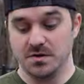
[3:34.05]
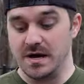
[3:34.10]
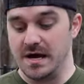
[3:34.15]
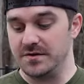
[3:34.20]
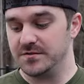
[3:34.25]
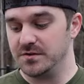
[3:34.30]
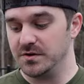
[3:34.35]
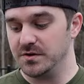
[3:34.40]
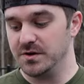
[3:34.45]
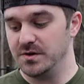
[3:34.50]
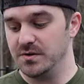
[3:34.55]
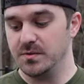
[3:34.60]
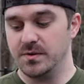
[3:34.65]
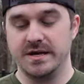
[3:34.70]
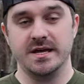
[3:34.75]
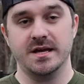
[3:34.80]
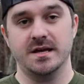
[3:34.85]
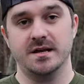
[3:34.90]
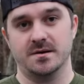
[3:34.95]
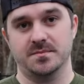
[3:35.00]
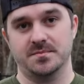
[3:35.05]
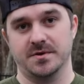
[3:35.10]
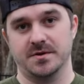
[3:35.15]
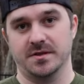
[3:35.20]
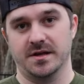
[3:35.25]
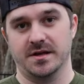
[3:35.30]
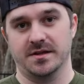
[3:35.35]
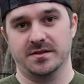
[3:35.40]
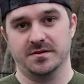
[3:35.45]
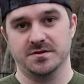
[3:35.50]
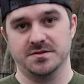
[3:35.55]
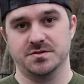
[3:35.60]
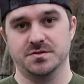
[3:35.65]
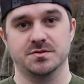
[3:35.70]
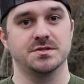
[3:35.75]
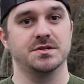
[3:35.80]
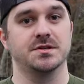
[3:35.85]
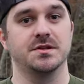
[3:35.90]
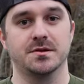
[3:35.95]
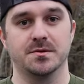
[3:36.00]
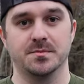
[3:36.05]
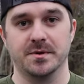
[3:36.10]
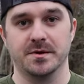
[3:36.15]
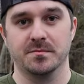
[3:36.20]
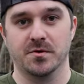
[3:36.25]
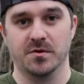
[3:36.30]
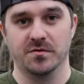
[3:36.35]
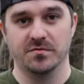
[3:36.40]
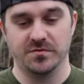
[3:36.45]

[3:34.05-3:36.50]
So after you heat up your leather so it's a little bit more